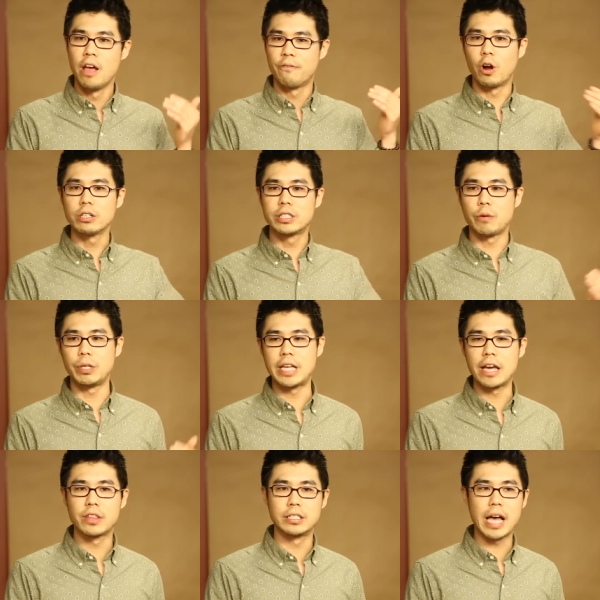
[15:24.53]
First, that we
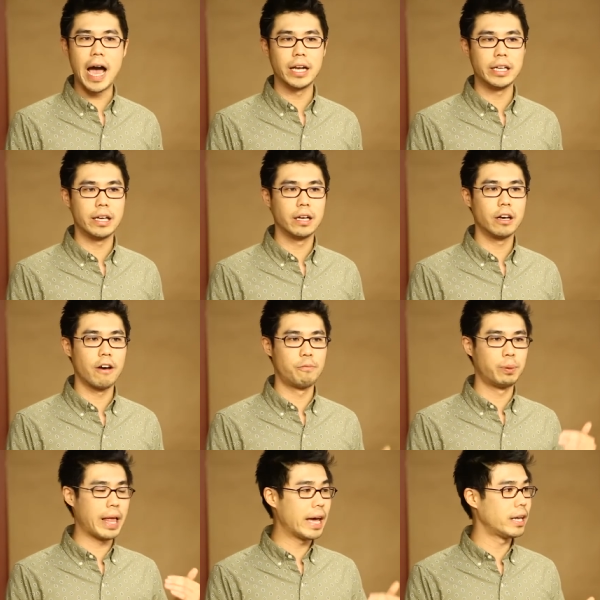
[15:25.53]
take this idea of
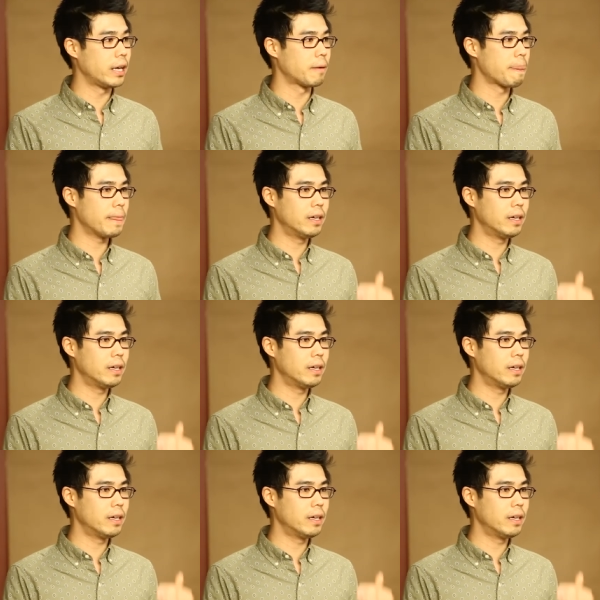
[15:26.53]
planning,